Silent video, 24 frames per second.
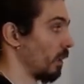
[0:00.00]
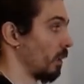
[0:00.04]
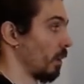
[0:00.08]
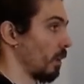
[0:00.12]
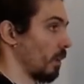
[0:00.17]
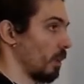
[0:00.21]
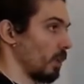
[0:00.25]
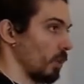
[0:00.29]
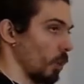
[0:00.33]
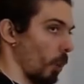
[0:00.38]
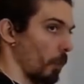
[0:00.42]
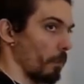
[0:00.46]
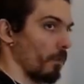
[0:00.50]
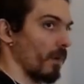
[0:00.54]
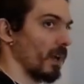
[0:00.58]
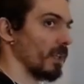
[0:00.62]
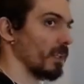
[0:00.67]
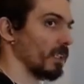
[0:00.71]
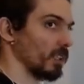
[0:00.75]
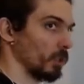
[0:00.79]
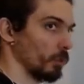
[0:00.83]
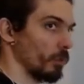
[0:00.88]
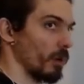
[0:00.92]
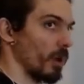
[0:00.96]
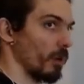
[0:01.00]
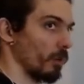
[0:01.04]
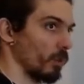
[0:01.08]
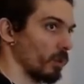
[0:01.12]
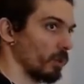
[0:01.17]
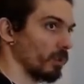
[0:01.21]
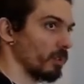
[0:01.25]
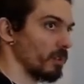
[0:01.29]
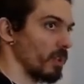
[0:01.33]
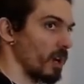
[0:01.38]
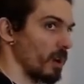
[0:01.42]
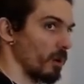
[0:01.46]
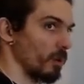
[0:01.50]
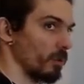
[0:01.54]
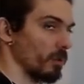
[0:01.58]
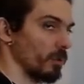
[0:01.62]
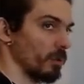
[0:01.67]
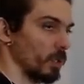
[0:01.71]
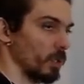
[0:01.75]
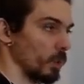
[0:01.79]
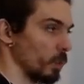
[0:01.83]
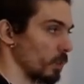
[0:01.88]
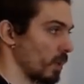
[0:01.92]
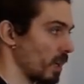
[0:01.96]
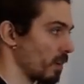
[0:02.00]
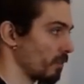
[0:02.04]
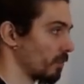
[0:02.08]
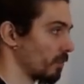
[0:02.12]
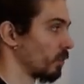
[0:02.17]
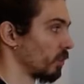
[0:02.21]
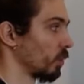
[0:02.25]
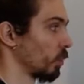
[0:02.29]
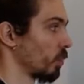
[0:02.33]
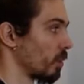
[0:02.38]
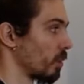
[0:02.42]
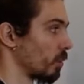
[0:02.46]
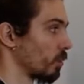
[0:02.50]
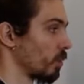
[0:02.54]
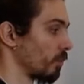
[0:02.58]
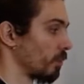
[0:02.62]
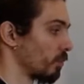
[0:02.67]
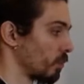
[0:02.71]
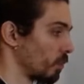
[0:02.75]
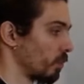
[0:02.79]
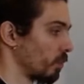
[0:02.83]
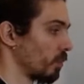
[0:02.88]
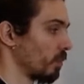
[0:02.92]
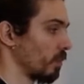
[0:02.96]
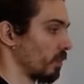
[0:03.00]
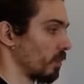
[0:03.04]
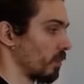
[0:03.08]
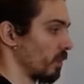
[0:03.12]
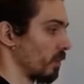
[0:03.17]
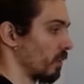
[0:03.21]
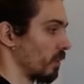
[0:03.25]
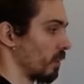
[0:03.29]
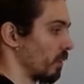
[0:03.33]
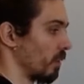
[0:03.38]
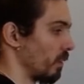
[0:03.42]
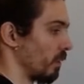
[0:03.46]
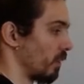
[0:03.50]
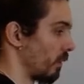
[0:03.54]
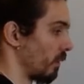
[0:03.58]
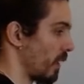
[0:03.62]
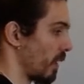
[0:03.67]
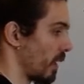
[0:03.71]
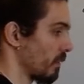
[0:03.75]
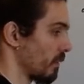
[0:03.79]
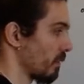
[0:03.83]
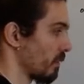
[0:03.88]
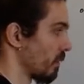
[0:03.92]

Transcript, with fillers: You apply the square root now, you have square root of two, right?